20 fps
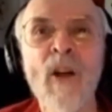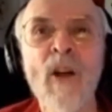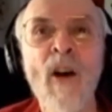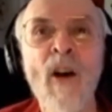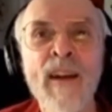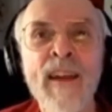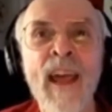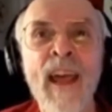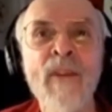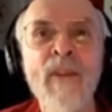
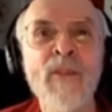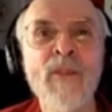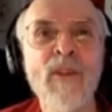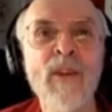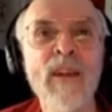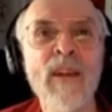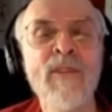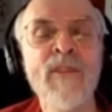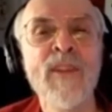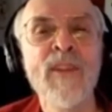long
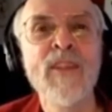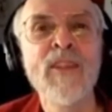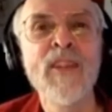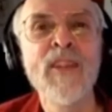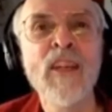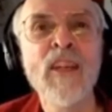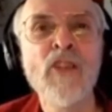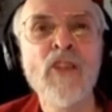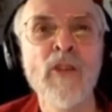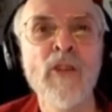after even
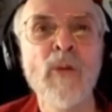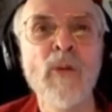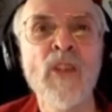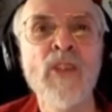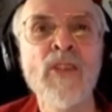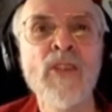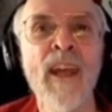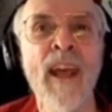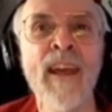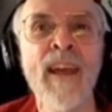the
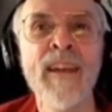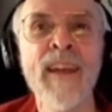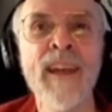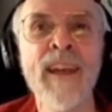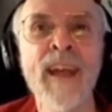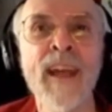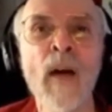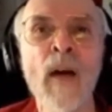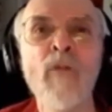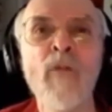teachers were
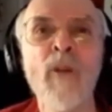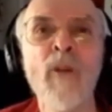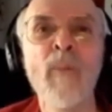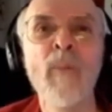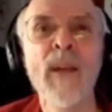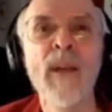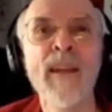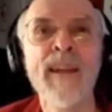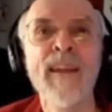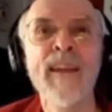standing up
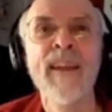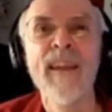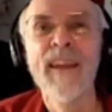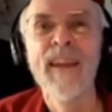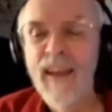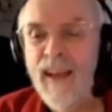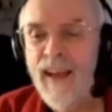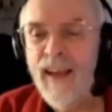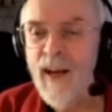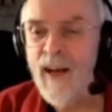from
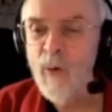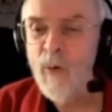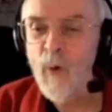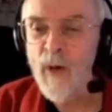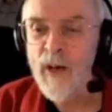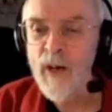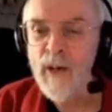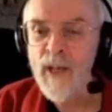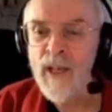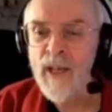
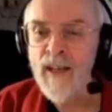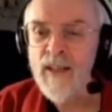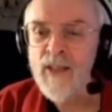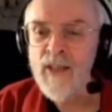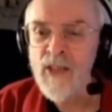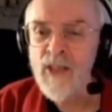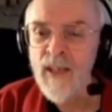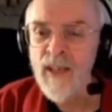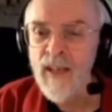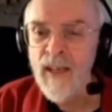
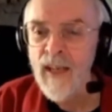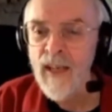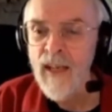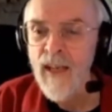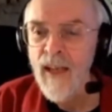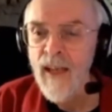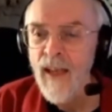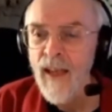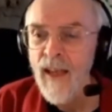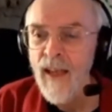weariness.
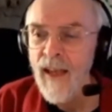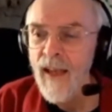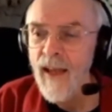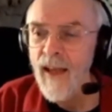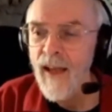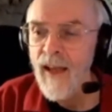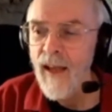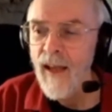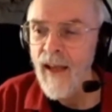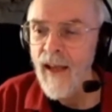
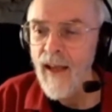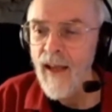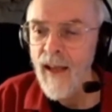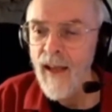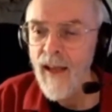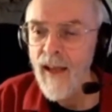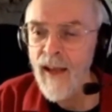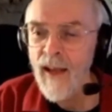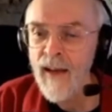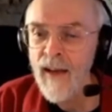
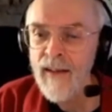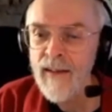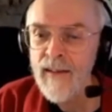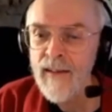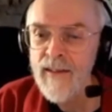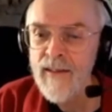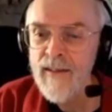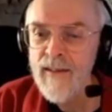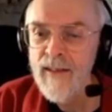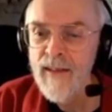
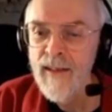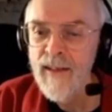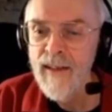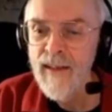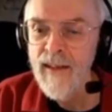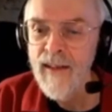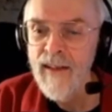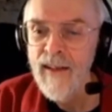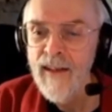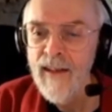And
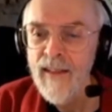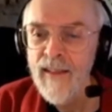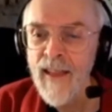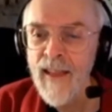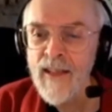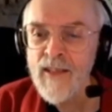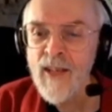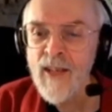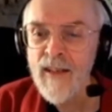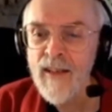
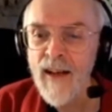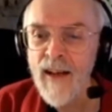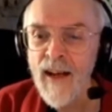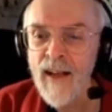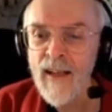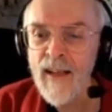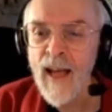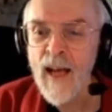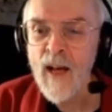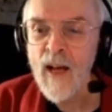that's
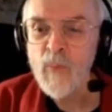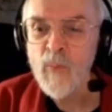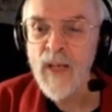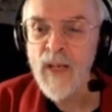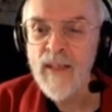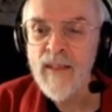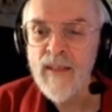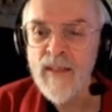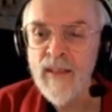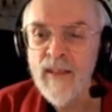allowed
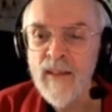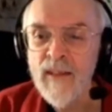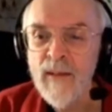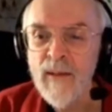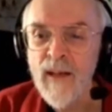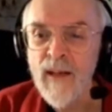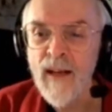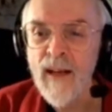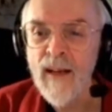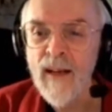me
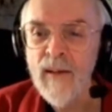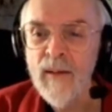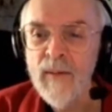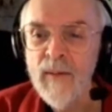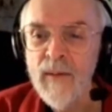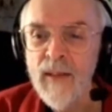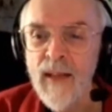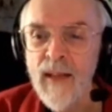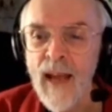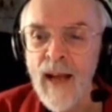to
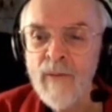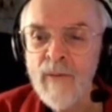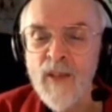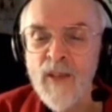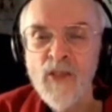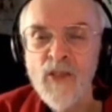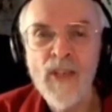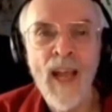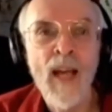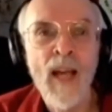have
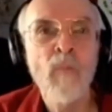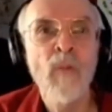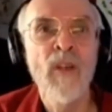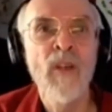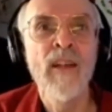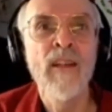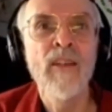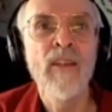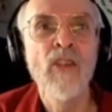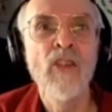the
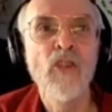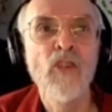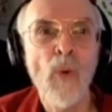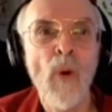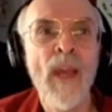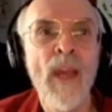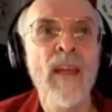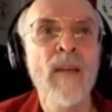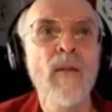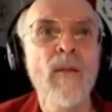stamina to
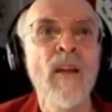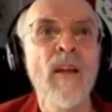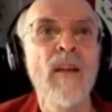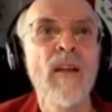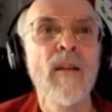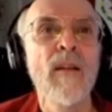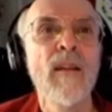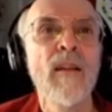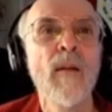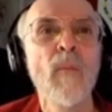train
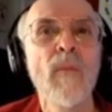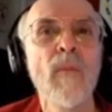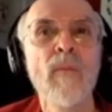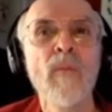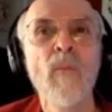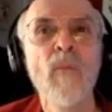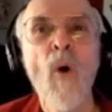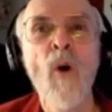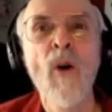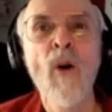
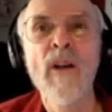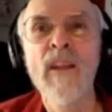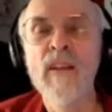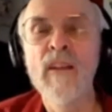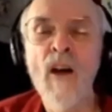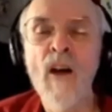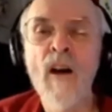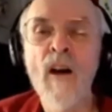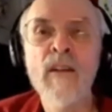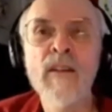more
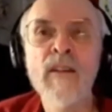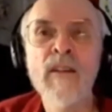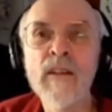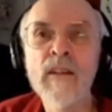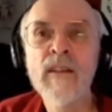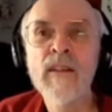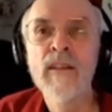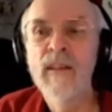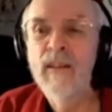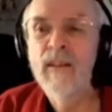and
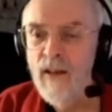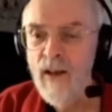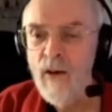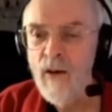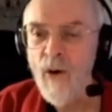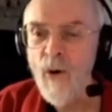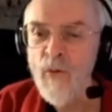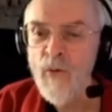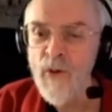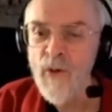longer
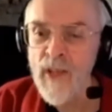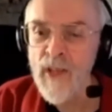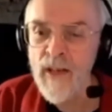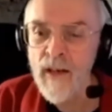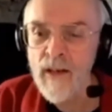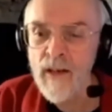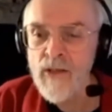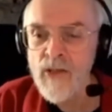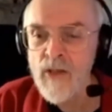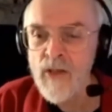over
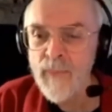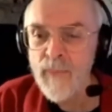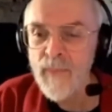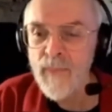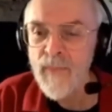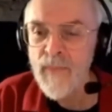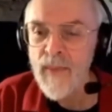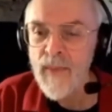the years.